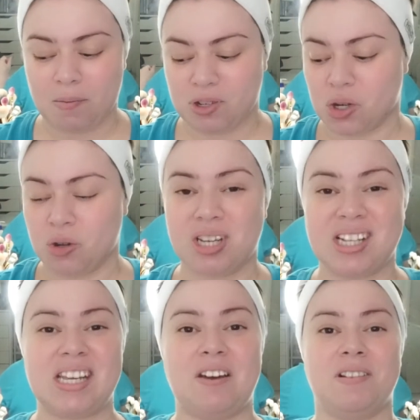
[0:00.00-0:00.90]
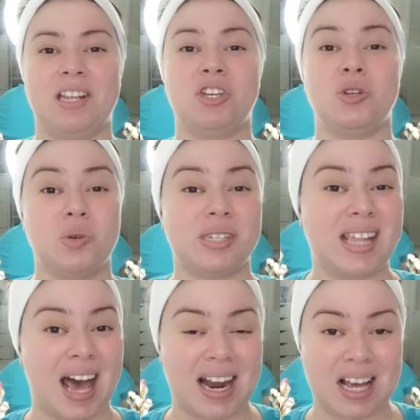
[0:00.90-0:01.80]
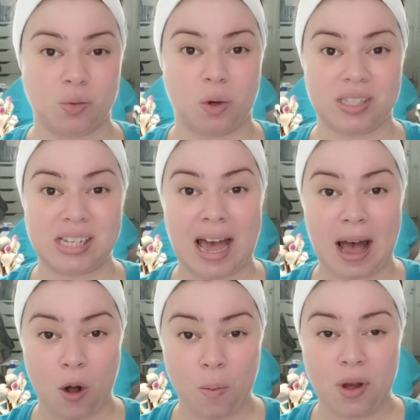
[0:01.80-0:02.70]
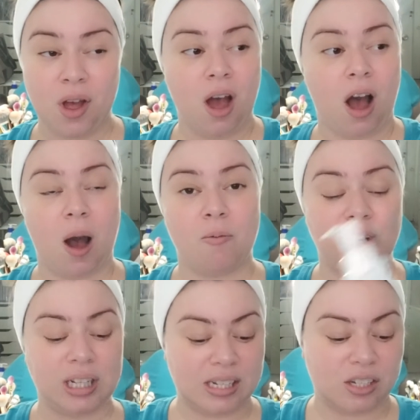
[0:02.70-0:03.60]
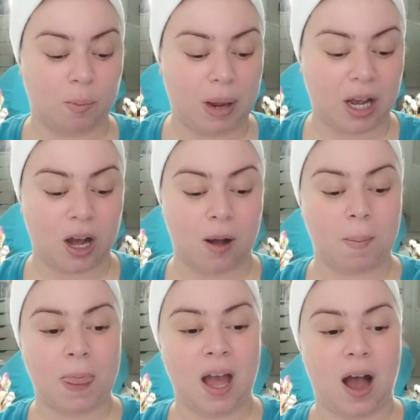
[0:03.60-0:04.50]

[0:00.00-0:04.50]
So you can definitely use that as well to help release your makeup.